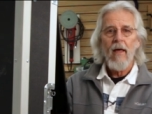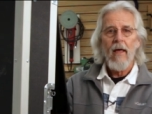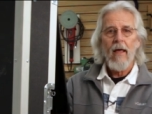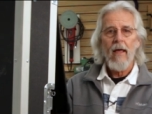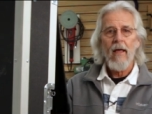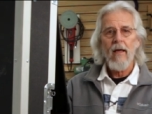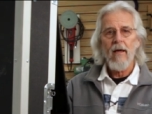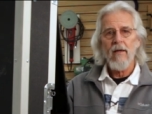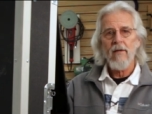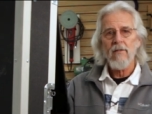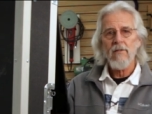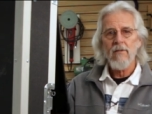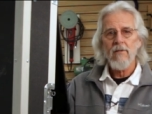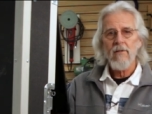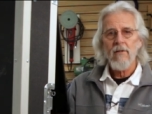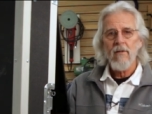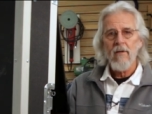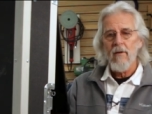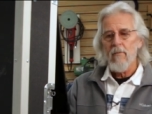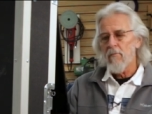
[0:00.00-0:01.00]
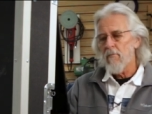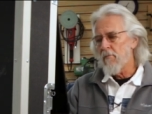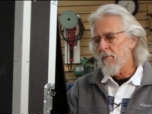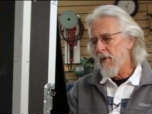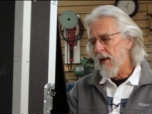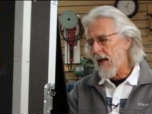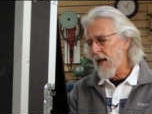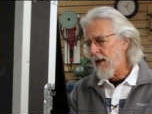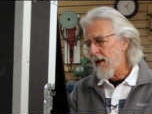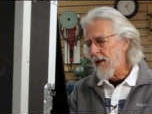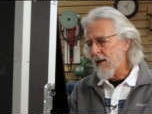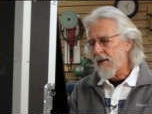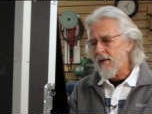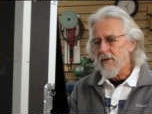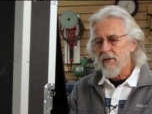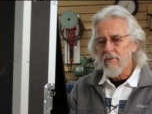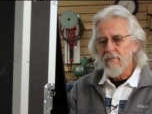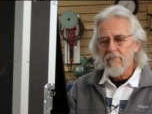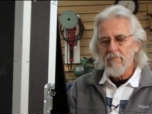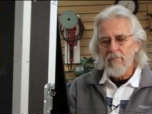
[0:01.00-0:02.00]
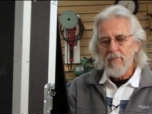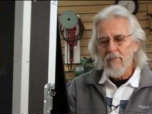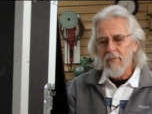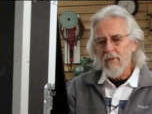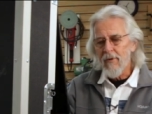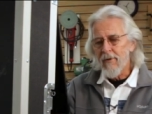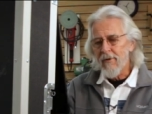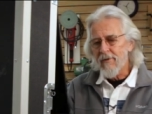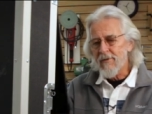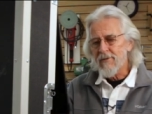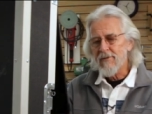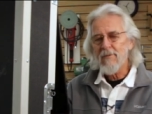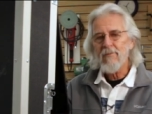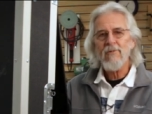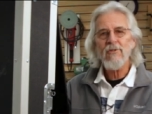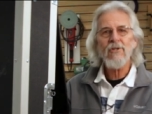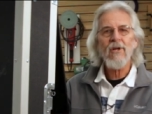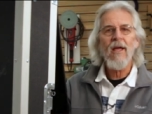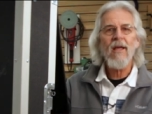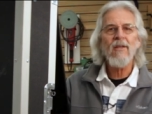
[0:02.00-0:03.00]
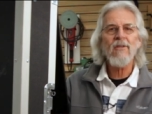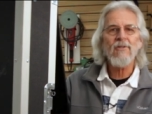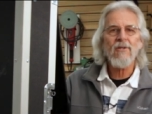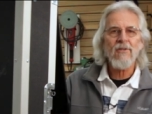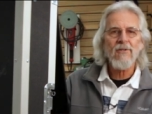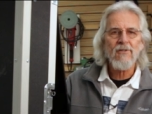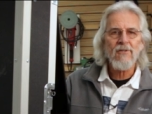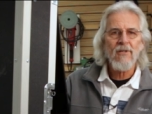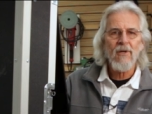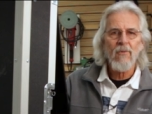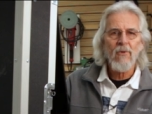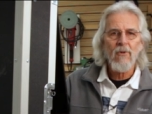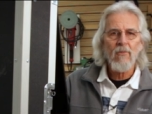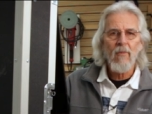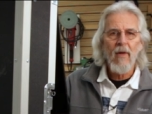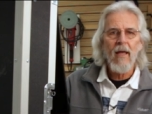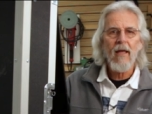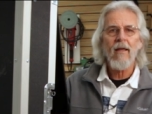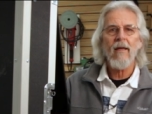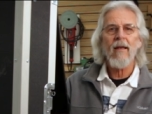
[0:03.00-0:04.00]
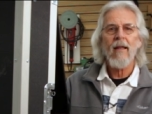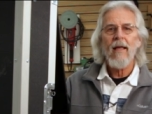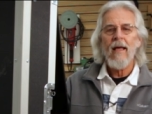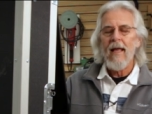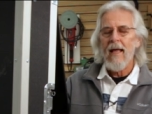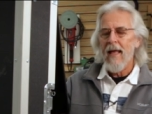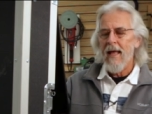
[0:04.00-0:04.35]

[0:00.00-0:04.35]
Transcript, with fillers: and made uh, some changes that would make it